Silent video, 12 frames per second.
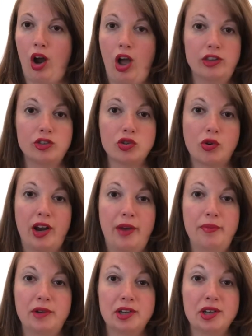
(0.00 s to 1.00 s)

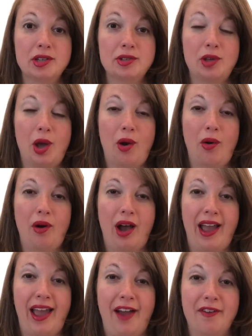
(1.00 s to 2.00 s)
Scribd. So
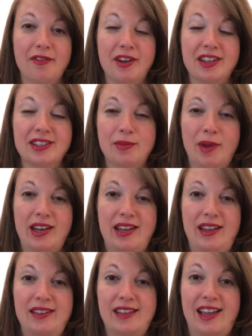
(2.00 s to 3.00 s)
I have some
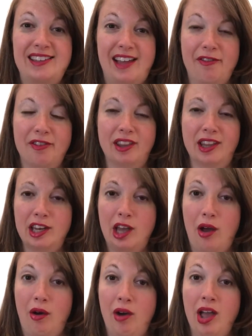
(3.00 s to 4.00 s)
ideas. I definitely
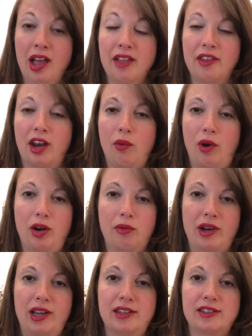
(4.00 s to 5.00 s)
know that I want to
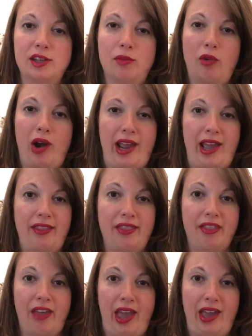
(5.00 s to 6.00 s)
read some Rayanne
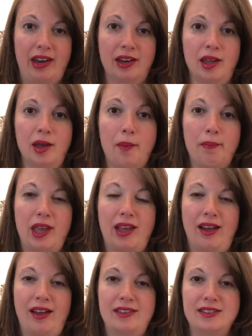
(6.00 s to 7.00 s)
Thane
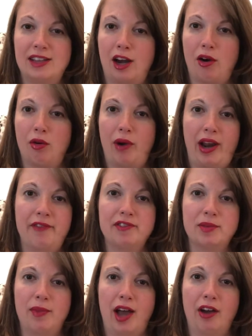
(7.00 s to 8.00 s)
because Sarah raves
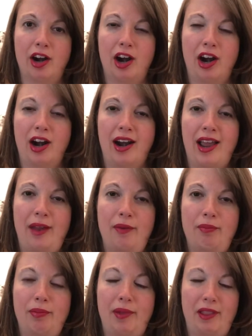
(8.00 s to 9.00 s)
about her
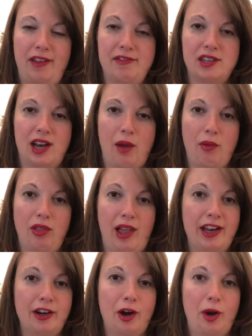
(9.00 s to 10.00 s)
and believes that I will
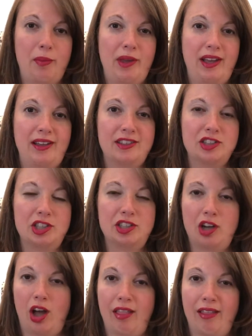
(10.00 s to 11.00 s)
like her because she's
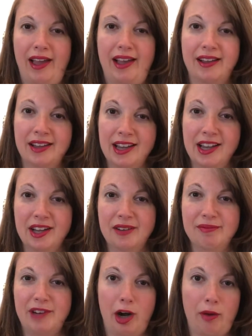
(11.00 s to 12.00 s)
not like
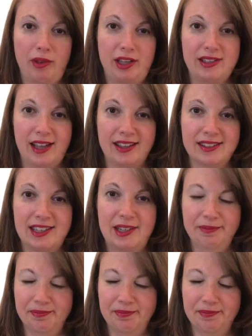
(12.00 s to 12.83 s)
terribly sexy.